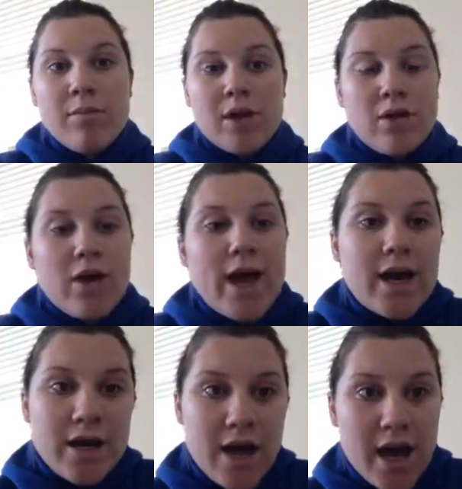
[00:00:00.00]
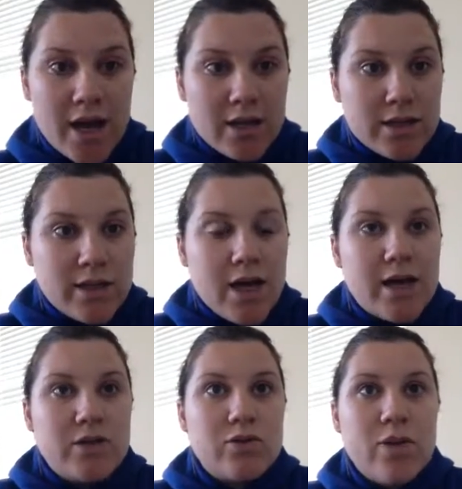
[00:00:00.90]
a middle, and an end,
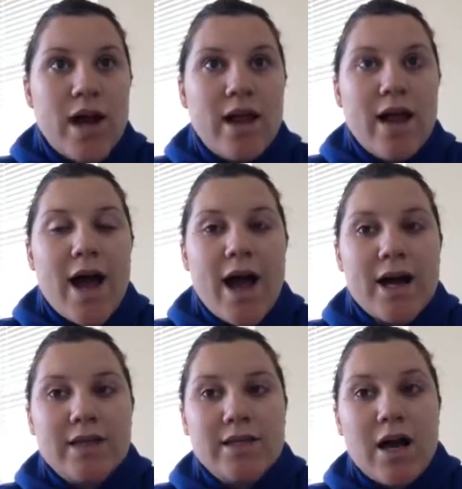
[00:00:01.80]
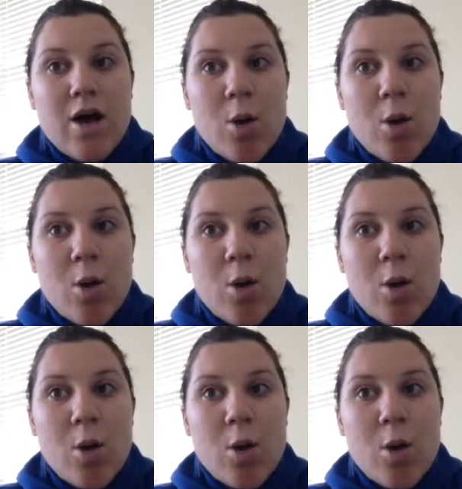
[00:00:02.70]
as well as